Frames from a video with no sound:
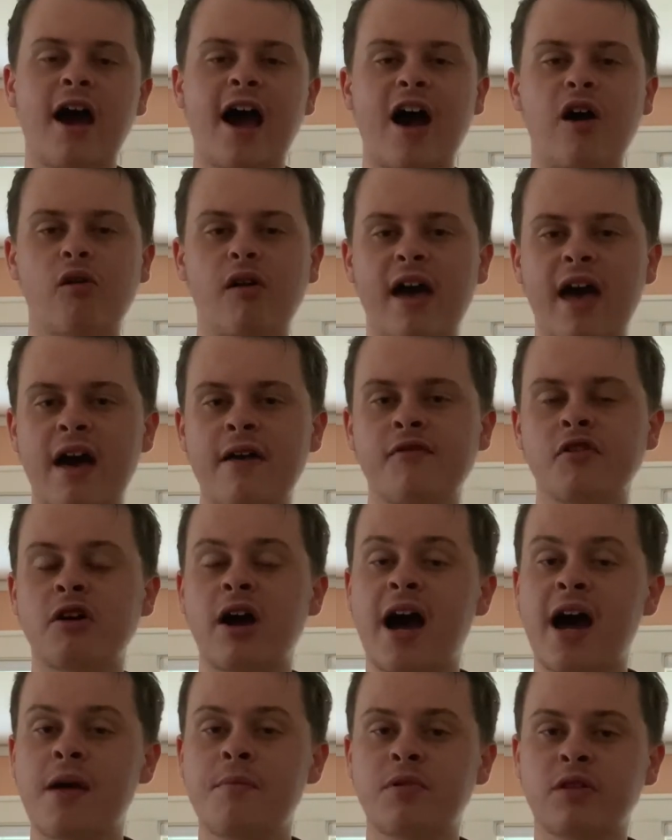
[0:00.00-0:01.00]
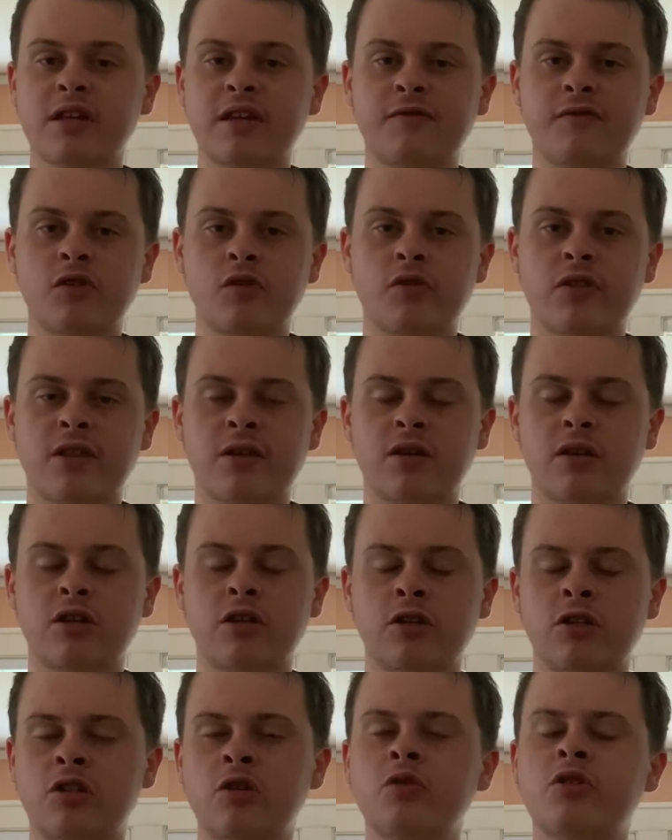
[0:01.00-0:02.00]
However, I believe
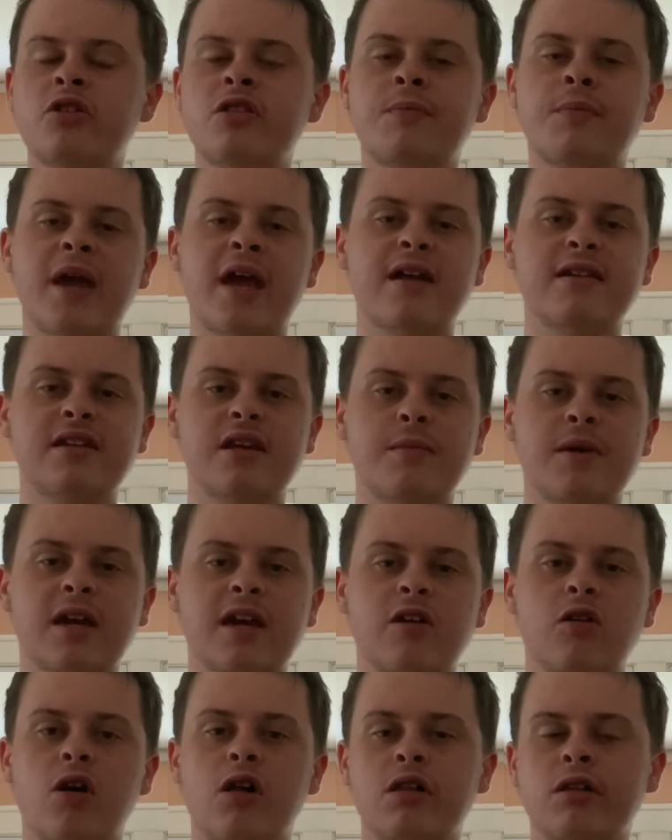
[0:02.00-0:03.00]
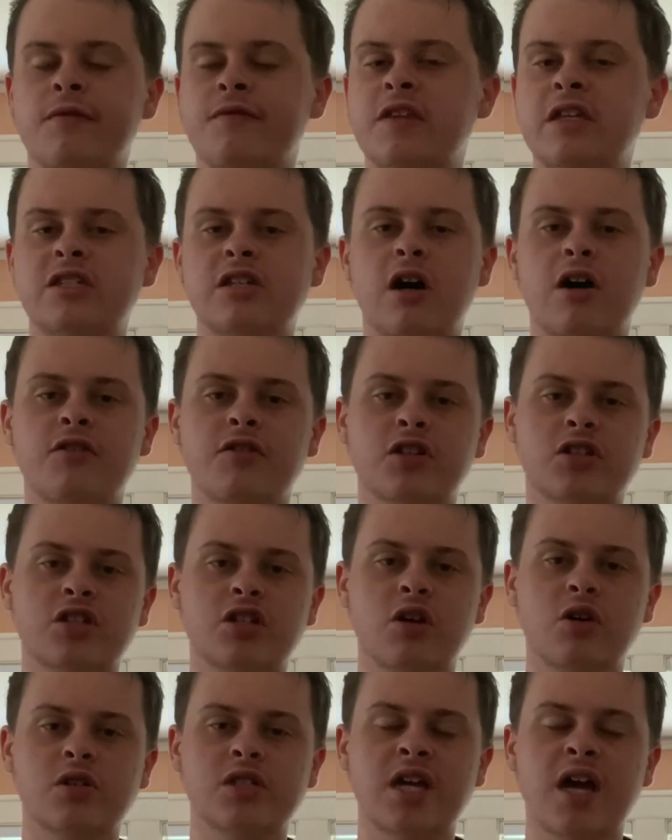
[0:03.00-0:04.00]
due to the pandemic and all of these other
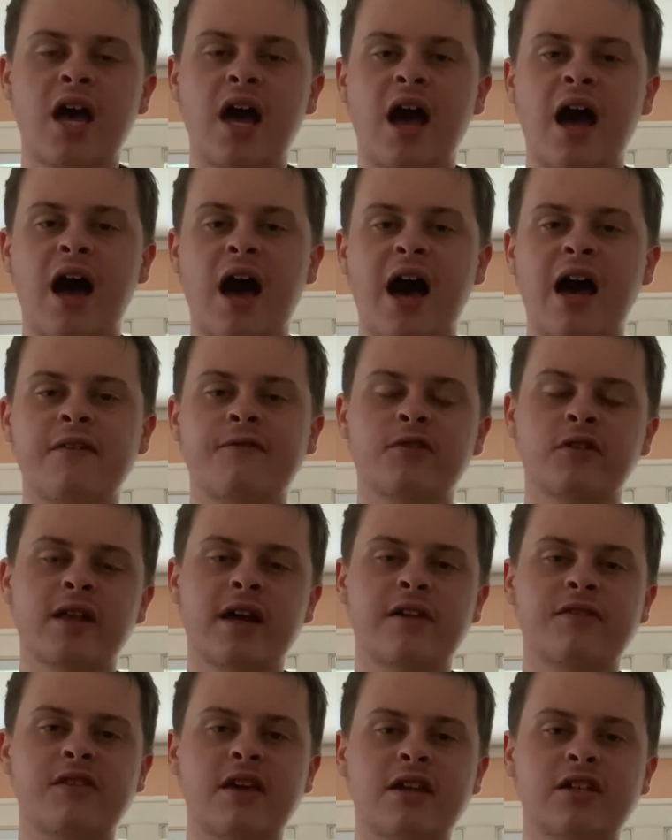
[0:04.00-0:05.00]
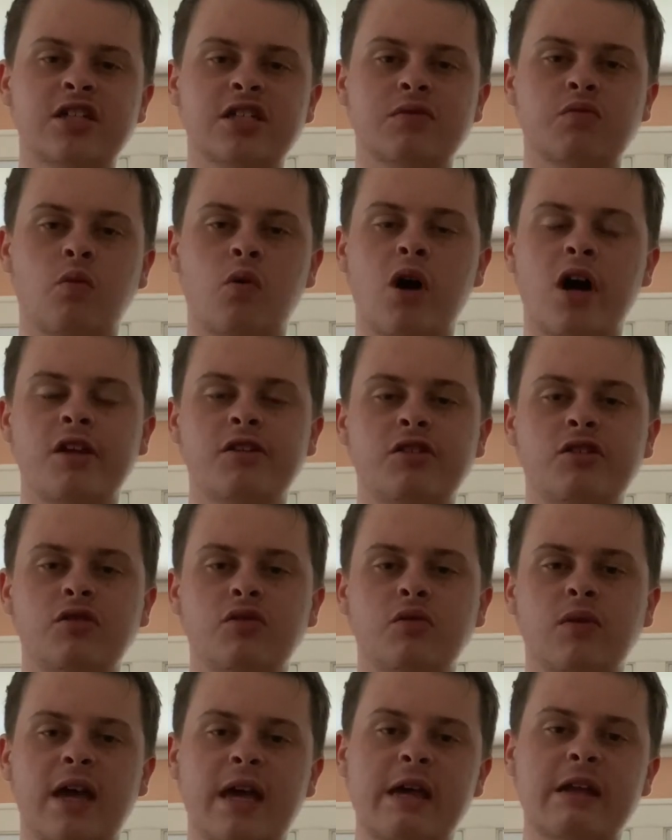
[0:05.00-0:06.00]
shows, I feel like they just want
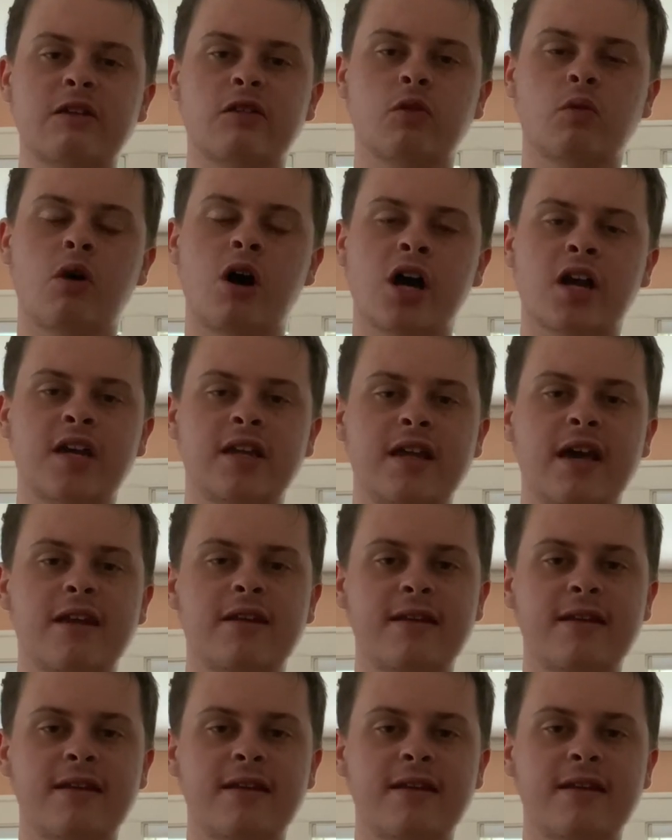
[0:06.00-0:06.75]
to end The Walking Dead